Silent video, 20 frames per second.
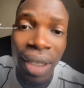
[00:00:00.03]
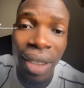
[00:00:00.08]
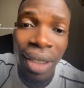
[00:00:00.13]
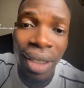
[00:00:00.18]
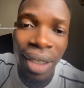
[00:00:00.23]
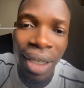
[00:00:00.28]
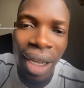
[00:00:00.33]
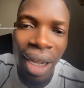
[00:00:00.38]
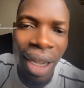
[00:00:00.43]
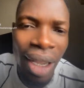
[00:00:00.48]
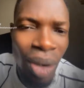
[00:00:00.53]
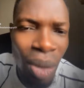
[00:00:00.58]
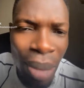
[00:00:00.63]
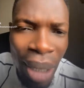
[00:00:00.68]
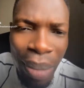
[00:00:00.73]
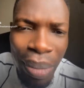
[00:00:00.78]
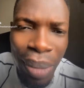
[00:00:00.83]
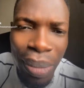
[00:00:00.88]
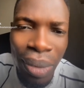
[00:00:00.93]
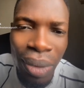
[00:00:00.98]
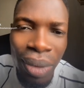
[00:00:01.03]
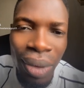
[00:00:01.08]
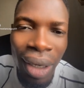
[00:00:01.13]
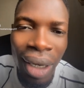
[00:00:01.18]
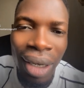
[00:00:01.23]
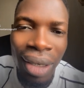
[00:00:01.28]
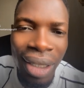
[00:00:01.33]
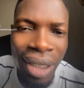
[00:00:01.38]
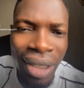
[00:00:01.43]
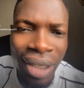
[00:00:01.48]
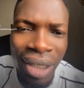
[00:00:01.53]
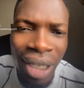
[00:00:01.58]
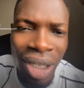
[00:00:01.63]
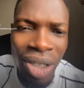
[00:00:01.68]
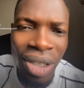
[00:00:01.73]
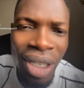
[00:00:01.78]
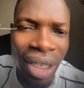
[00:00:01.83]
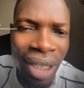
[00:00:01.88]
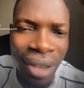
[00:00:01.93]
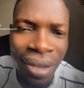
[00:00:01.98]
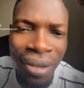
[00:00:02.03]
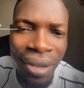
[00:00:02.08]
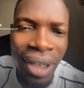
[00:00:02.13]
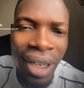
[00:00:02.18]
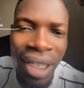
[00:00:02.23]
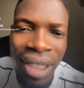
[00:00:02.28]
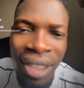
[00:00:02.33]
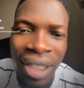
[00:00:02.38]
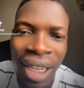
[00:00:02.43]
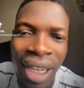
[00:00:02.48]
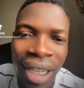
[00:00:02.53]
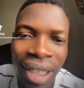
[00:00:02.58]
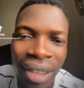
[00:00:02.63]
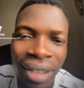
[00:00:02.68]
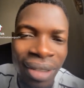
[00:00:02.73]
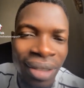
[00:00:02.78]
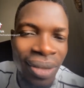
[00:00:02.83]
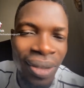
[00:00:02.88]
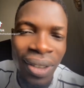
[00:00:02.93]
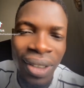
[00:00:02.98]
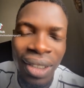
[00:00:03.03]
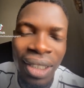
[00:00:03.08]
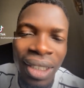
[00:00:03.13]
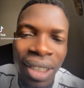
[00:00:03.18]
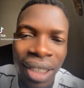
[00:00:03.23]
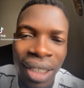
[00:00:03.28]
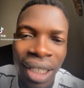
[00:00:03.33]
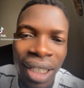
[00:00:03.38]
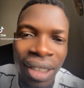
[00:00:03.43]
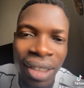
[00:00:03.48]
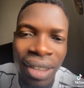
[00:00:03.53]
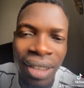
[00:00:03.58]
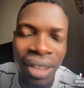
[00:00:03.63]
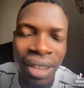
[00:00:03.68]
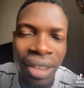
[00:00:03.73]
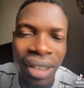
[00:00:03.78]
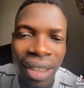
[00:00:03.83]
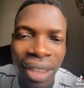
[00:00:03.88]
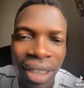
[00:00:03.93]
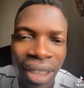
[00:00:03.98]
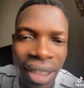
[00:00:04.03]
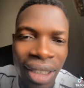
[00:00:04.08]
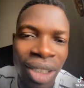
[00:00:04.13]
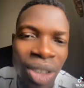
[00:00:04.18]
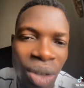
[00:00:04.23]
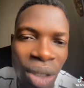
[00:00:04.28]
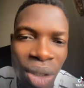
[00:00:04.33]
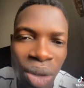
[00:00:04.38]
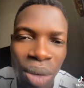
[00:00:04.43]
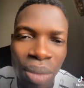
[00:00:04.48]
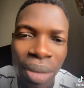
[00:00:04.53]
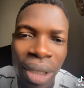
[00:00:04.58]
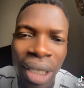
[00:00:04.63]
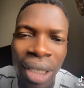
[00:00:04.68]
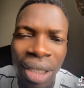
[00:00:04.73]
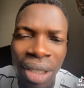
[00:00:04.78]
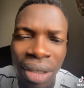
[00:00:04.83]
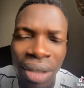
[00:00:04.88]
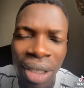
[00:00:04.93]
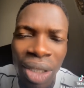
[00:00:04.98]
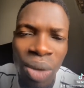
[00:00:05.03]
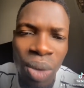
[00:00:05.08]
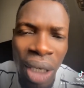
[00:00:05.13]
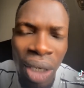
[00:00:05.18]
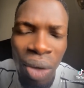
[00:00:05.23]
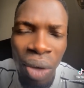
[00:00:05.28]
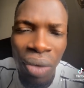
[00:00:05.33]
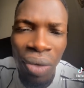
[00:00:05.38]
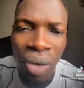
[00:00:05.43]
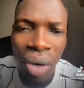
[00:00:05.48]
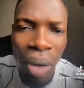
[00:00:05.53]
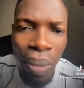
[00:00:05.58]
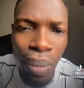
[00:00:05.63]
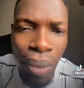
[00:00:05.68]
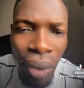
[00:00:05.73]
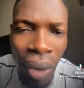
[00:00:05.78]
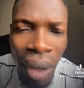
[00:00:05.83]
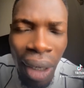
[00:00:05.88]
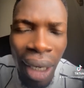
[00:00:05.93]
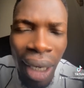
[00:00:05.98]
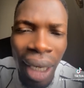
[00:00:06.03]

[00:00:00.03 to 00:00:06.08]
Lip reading: Yeah, hello my people. It's actually a freelance guy once again, and this is going to be a series 1 of Upwork.